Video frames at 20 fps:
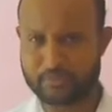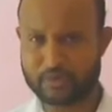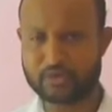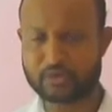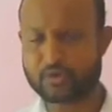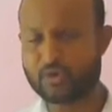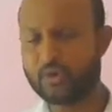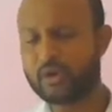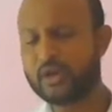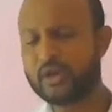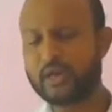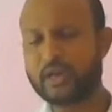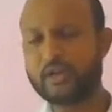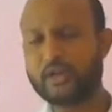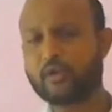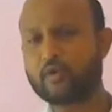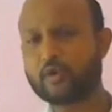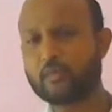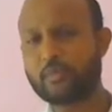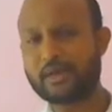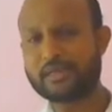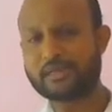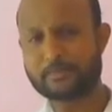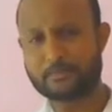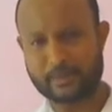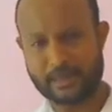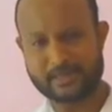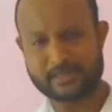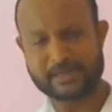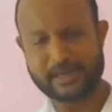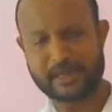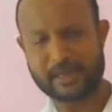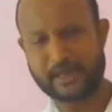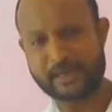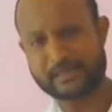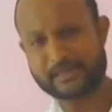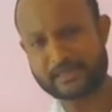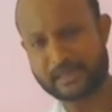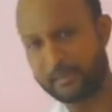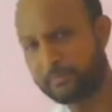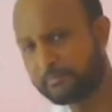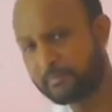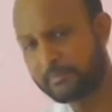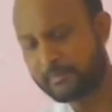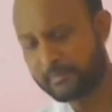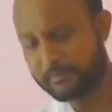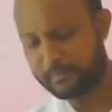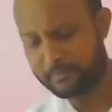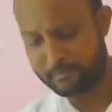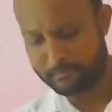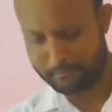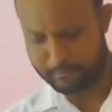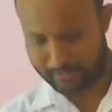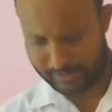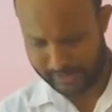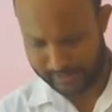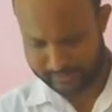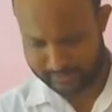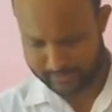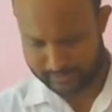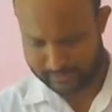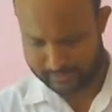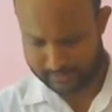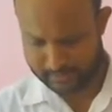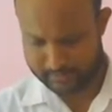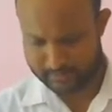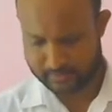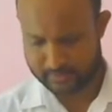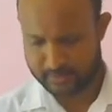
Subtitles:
So it occupies space and has some mass.